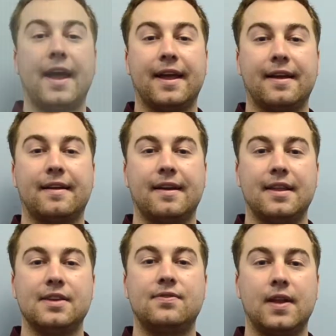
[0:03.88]
Hi, in
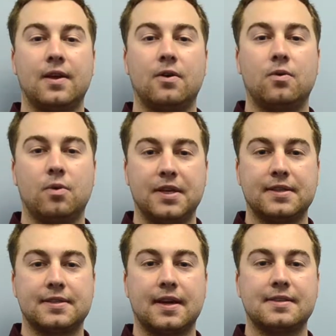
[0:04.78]
this video we'll be
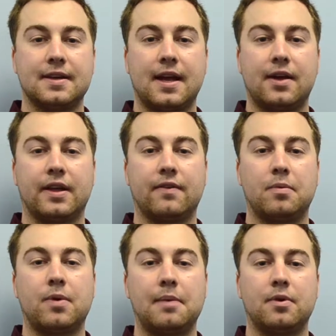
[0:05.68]
discussing how to give a
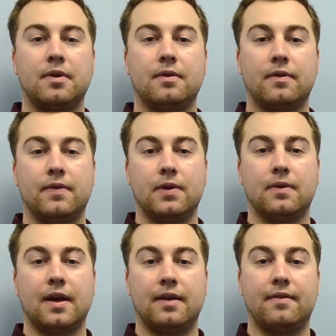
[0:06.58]
proper
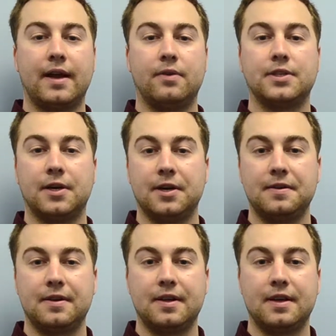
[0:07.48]
review on a VITA return,
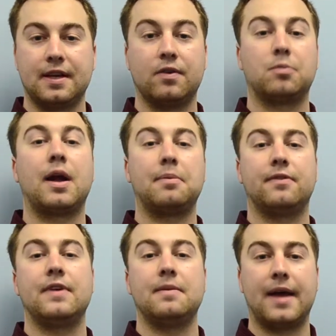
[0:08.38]
giving proper
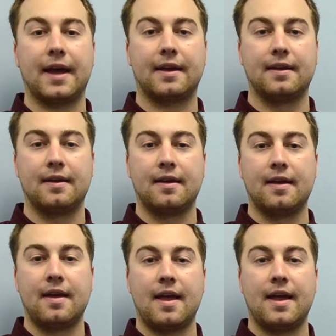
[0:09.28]
feedback,
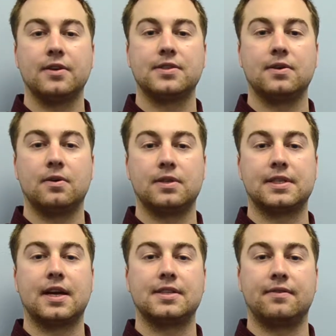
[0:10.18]
and also
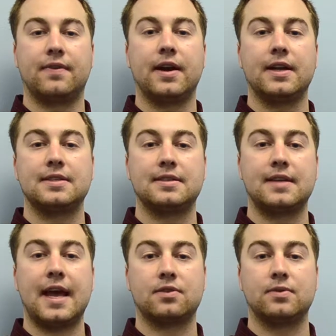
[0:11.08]
discussing various
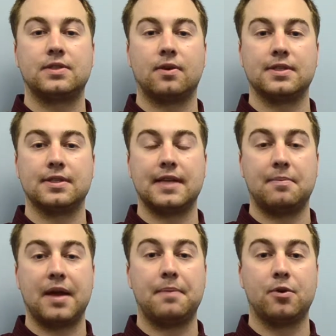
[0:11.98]
tax resources that
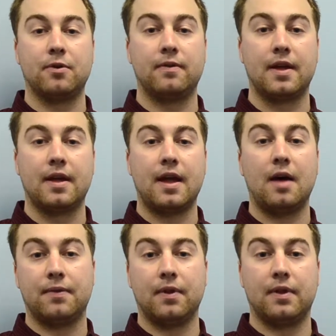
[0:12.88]
may prove
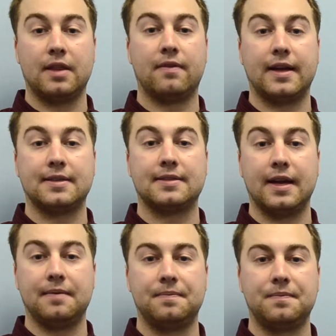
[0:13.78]
helpful in the VITA site.